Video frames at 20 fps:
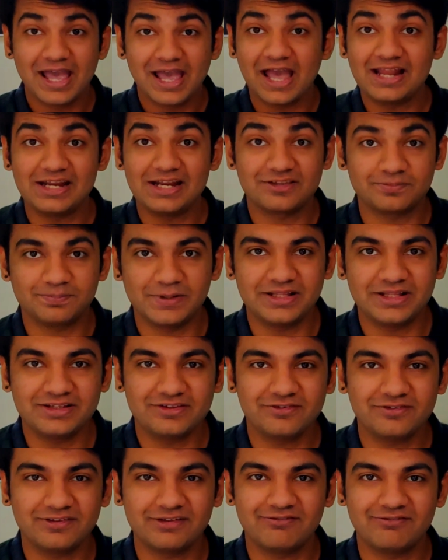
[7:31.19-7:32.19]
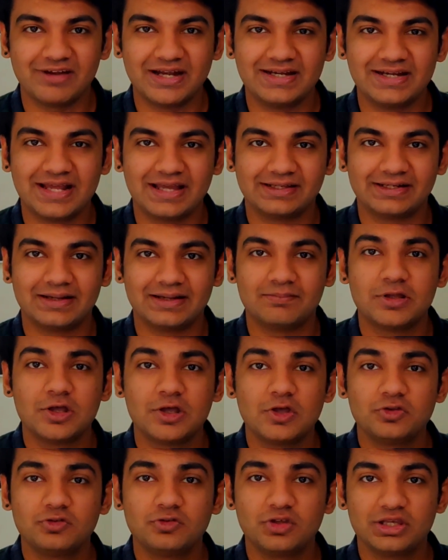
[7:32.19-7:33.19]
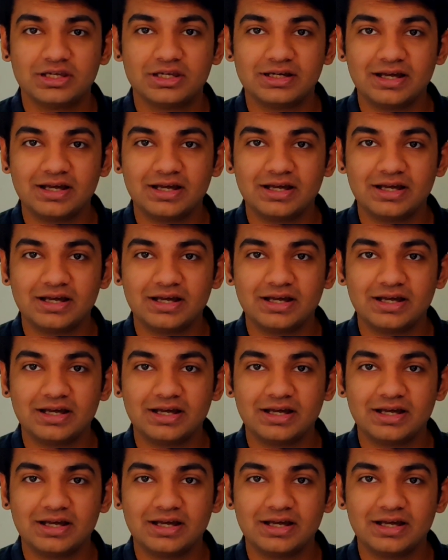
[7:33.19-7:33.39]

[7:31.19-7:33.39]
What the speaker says: I'll explain this with a Venn diagram. So here